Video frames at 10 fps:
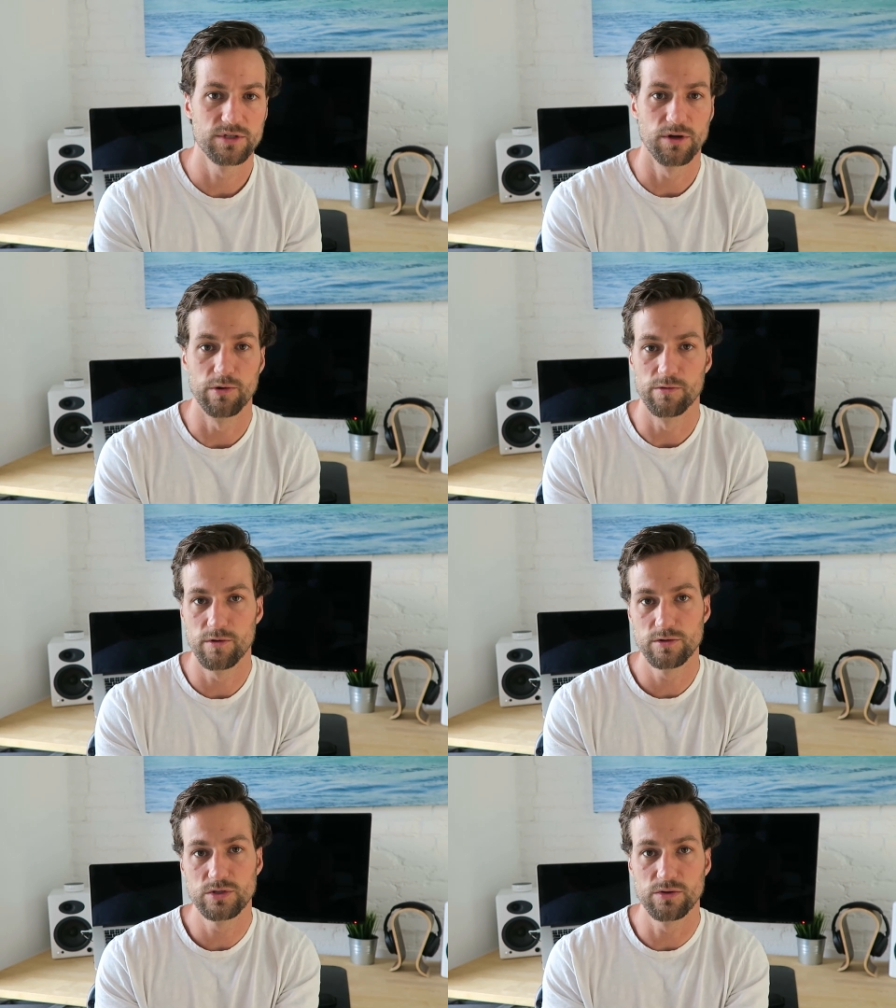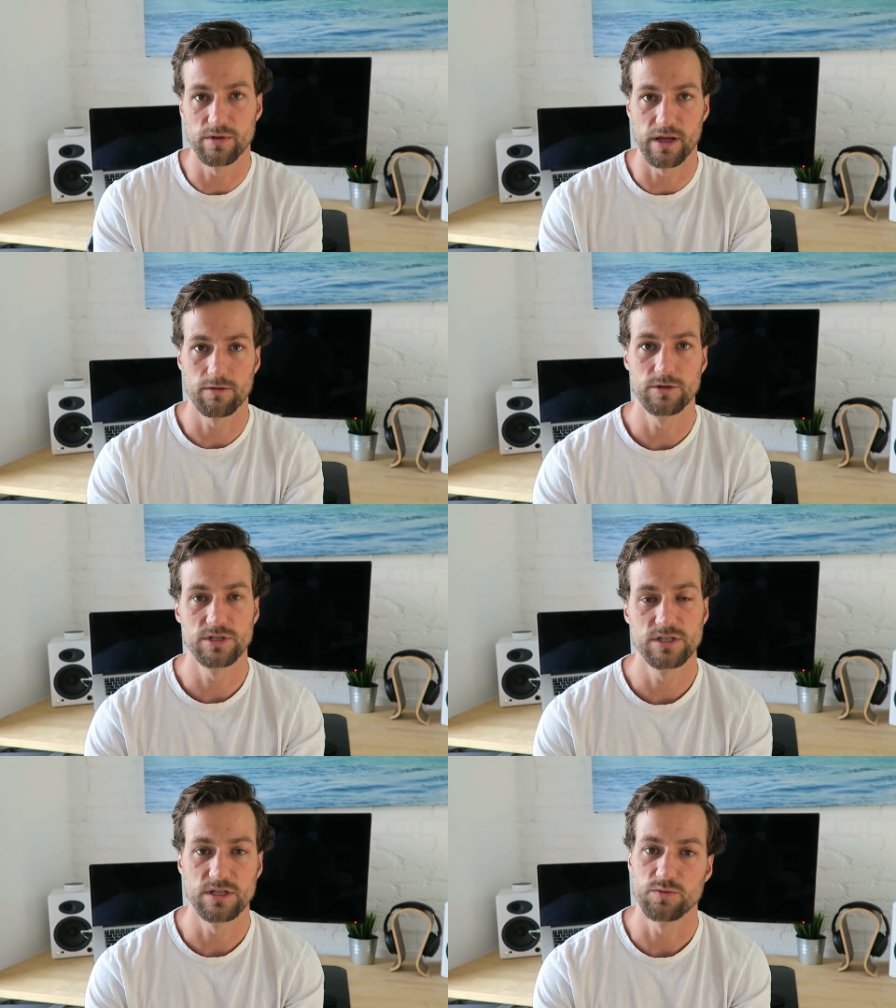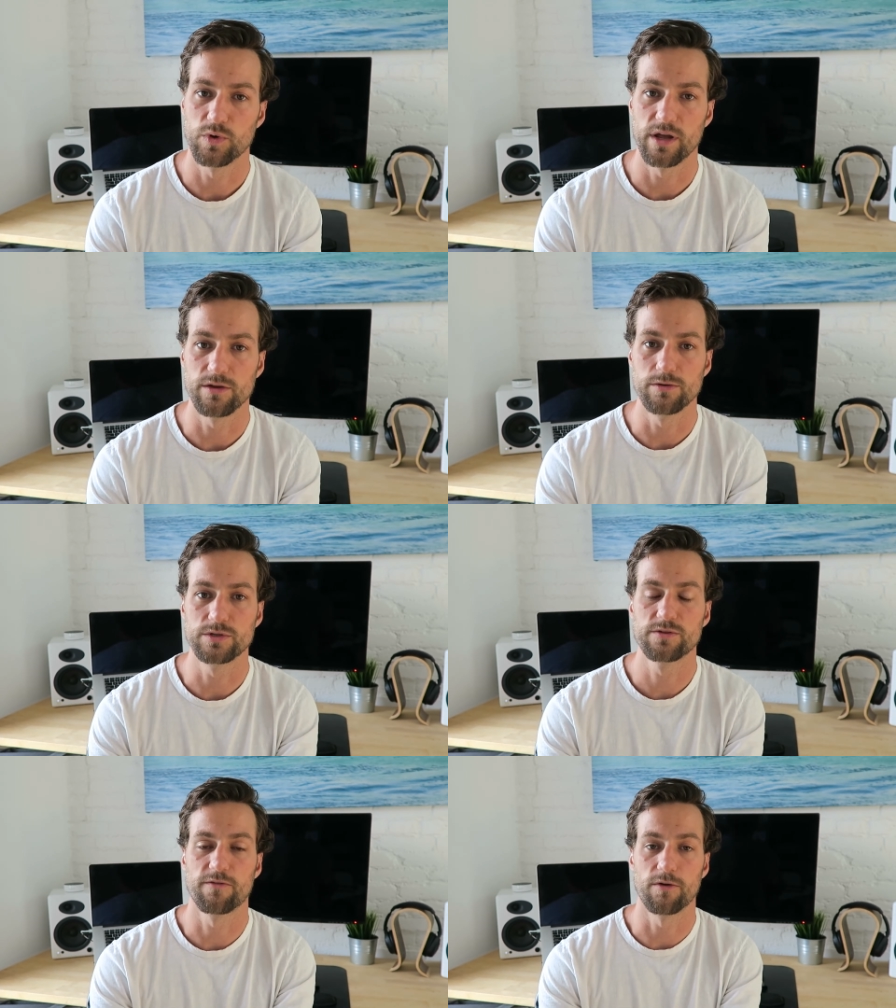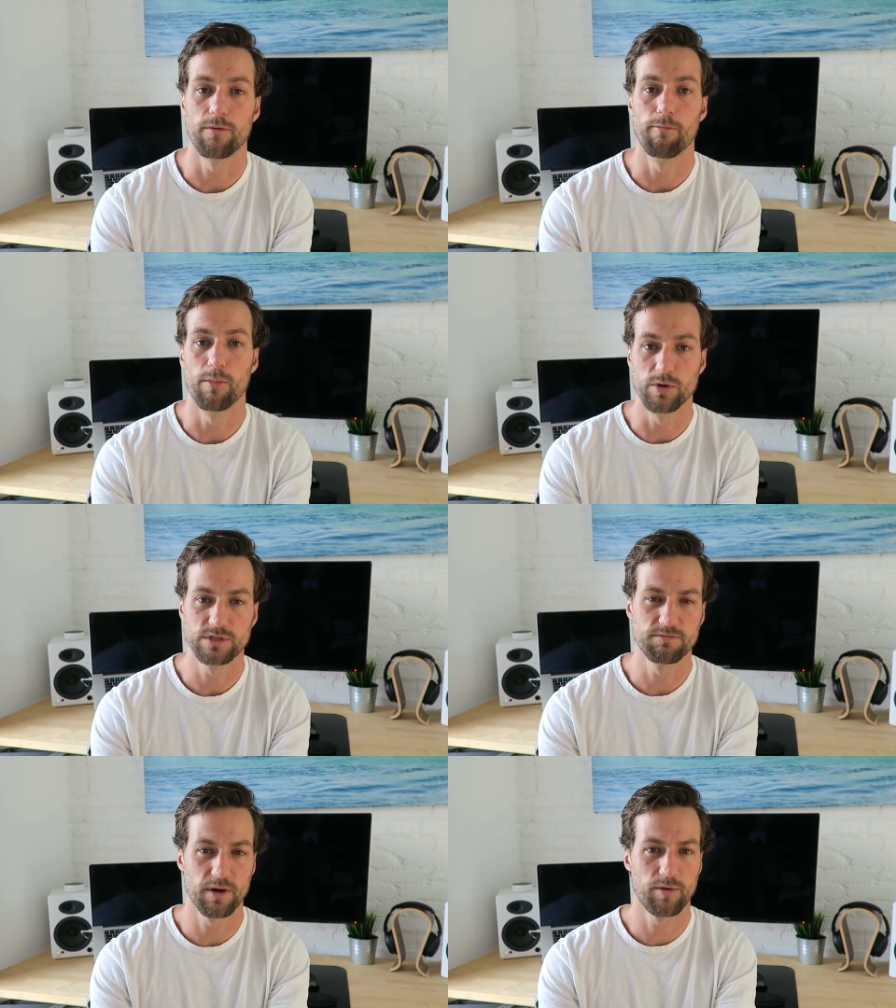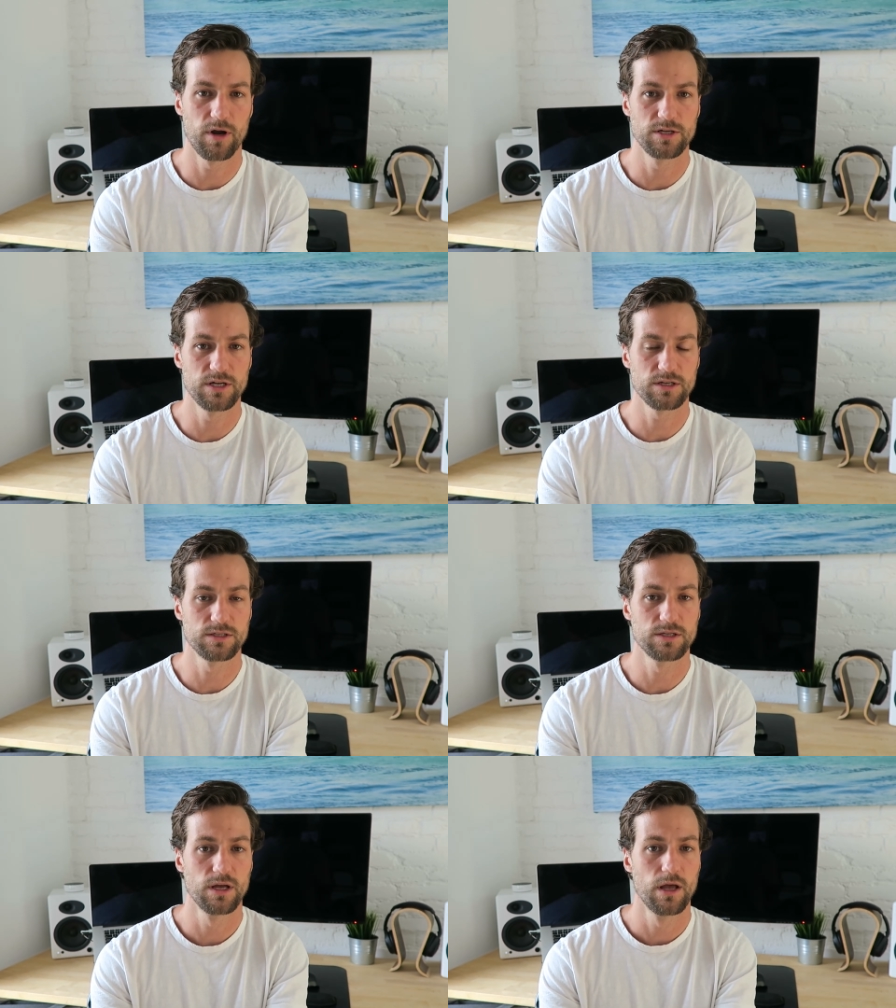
So those two languages is what I use for most of my projects.